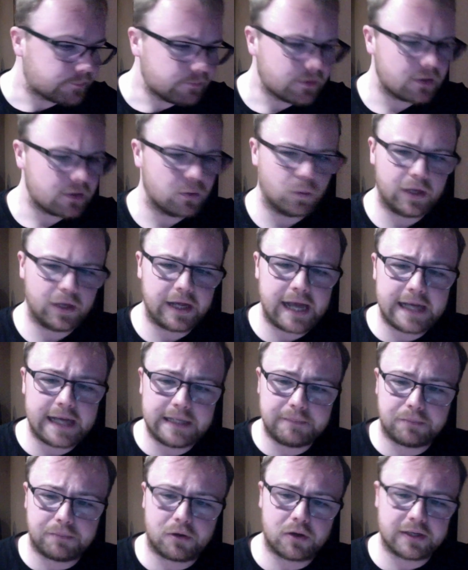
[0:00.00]
where Eddie
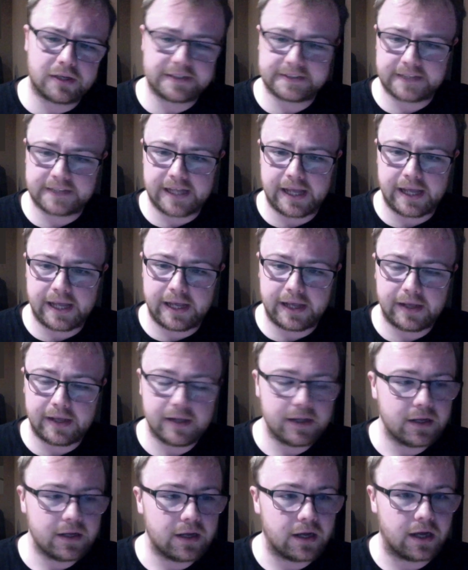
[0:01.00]
Brock is there.
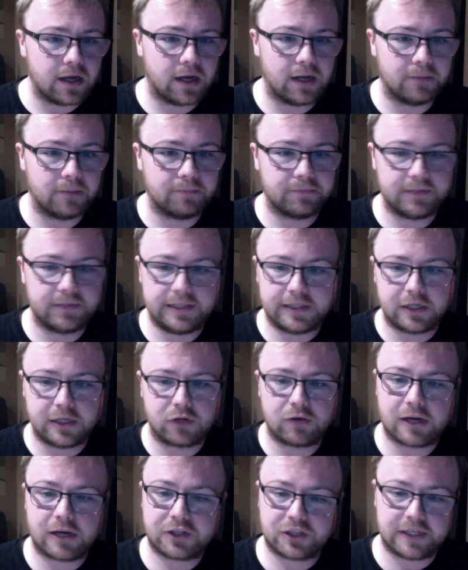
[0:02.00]
He
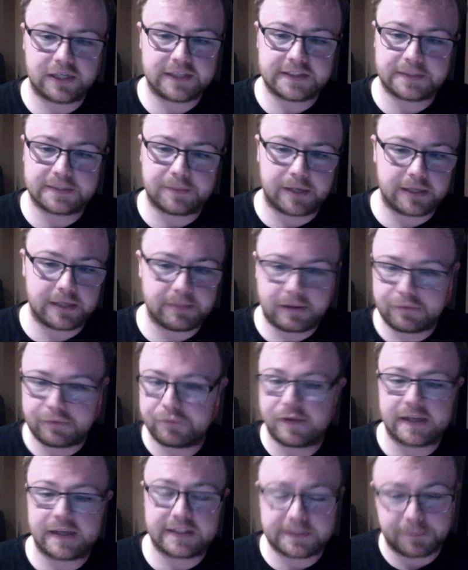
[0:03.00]
congratulates Spider-Man,
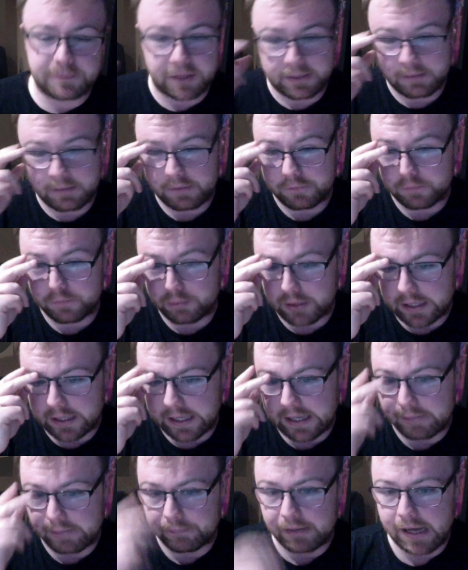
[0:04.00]
thanks Spider-Man for bringing
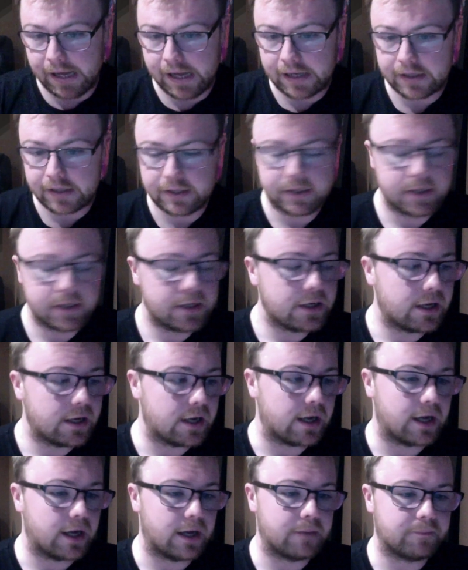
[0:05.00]
it back,
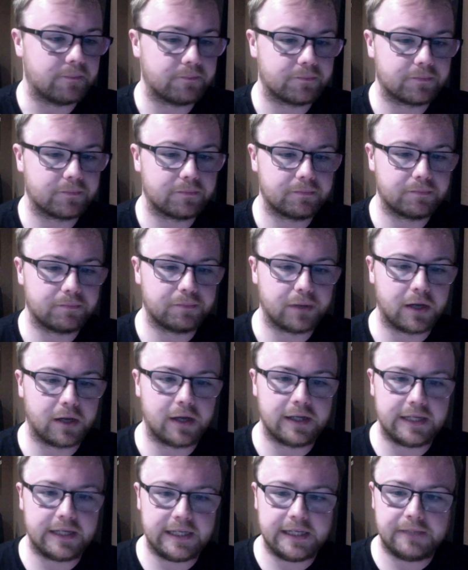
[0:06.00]

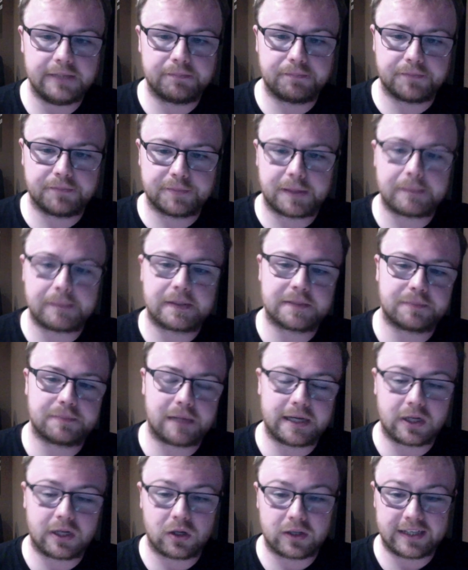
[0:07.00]
but Spider-Man's
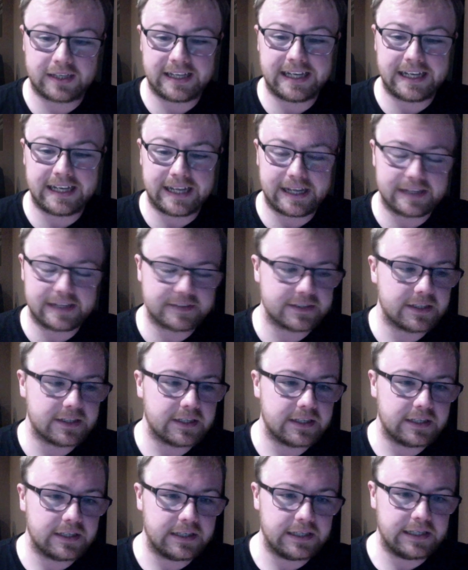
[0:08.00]
planning on killing it.
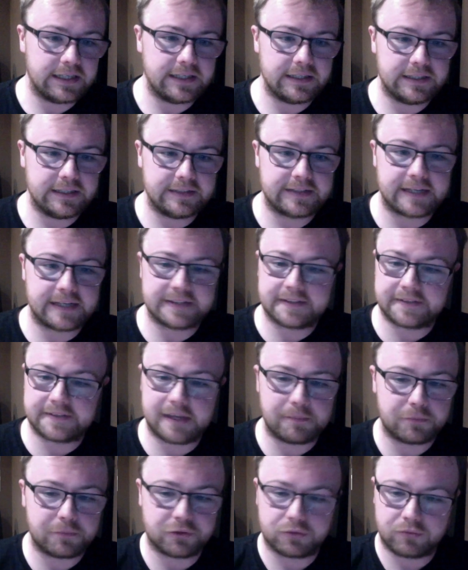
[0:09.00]
He sets the
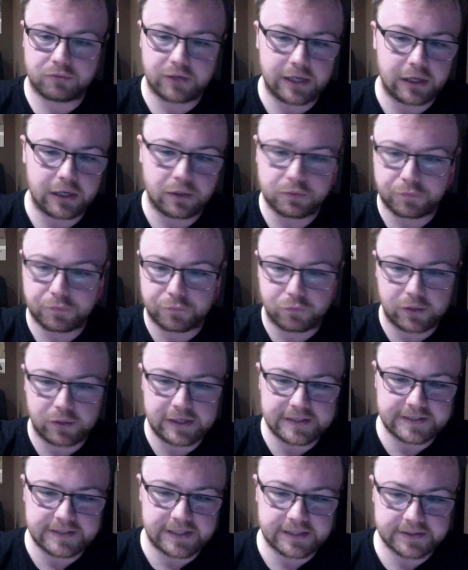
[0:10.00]
temperature really low to
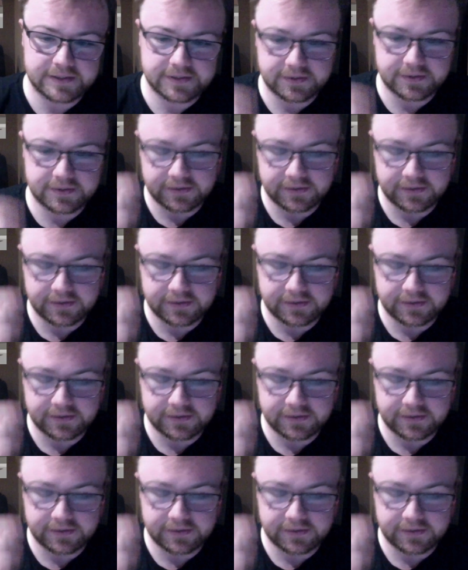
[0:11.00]
freeze it.